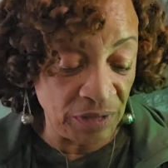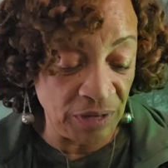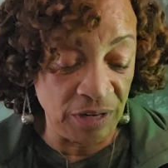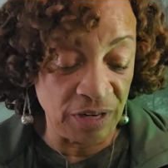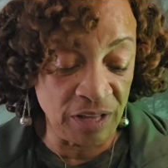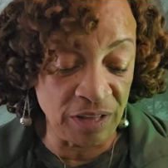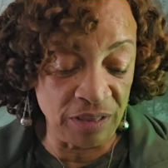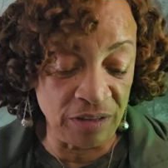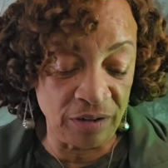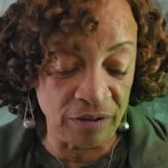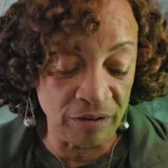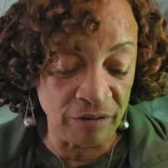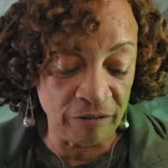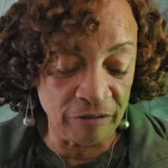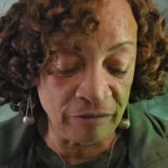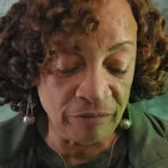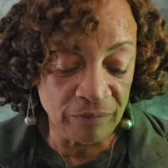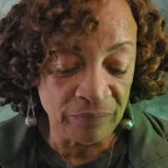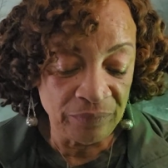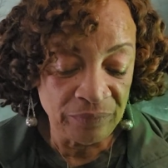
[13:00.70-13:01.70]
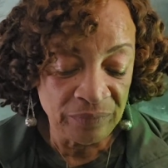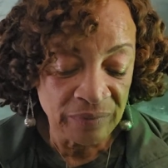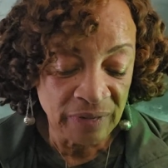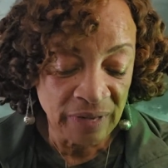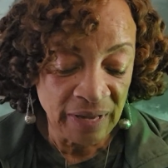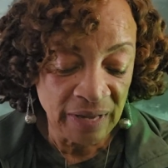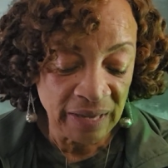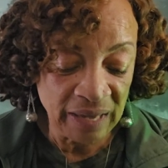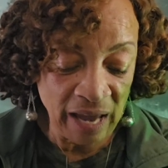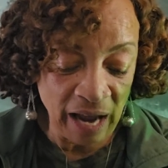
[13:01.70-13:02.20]
with another
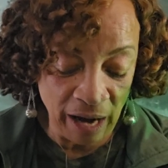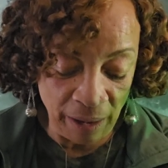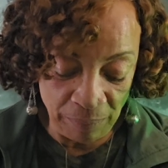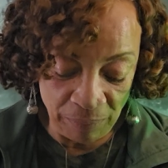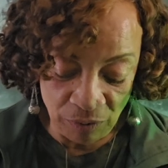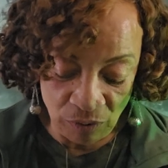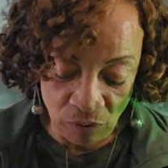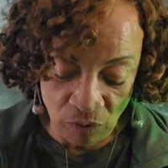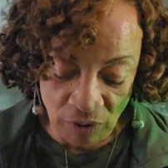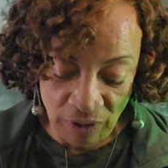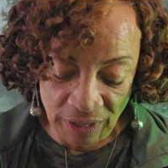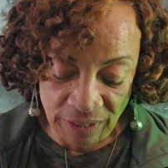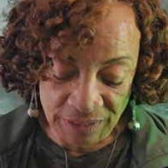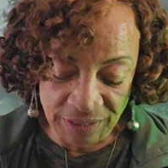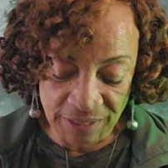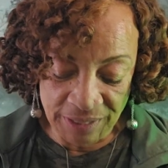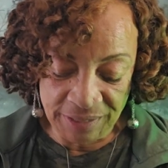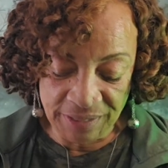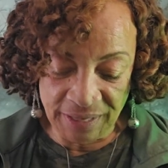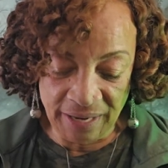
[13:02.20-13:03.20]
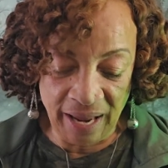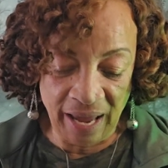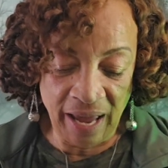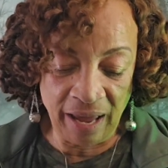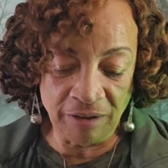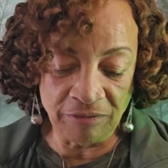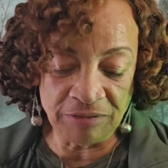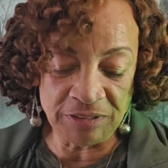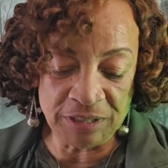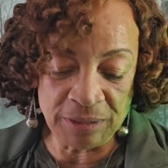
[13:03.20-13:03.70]
Capricorn. Doesn't
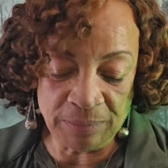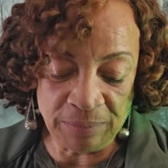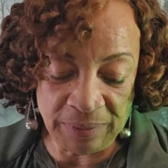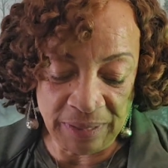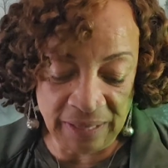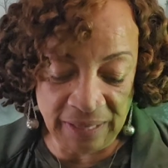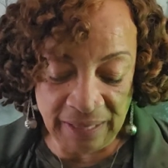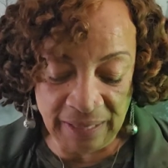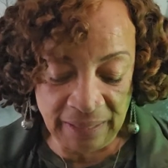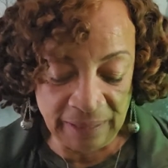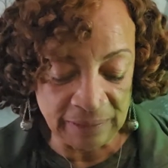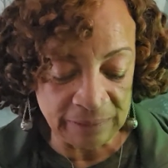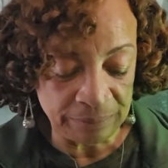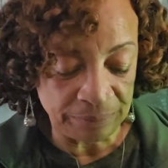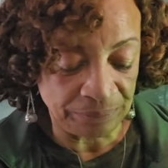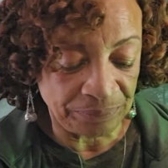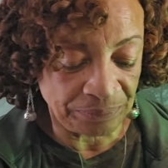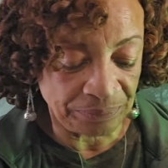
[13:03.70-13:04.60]
have to be.